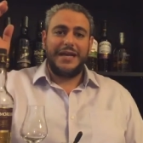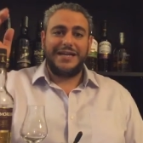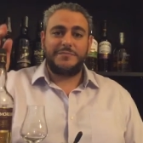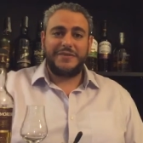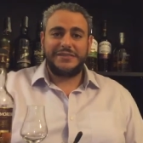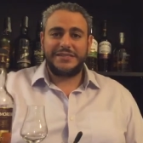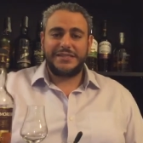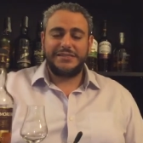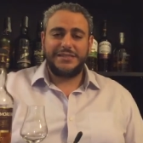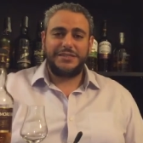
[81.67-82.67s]
has been
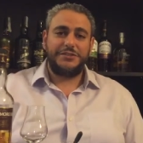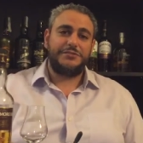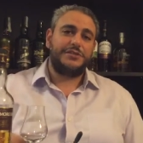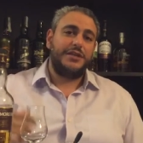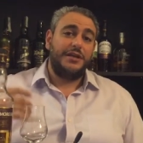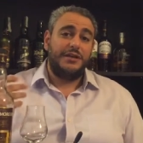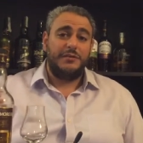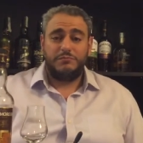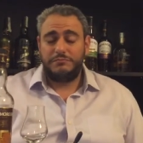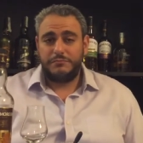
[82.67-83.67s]
discontinued.
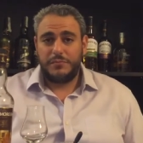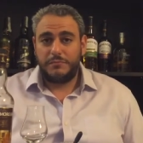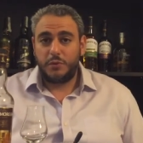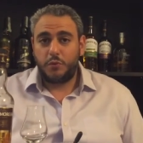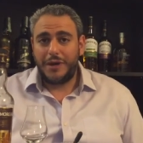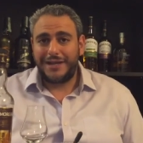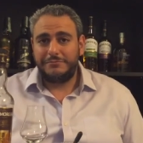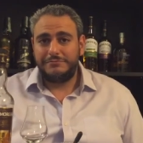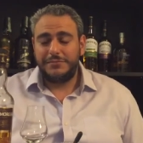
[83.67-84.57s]
But why?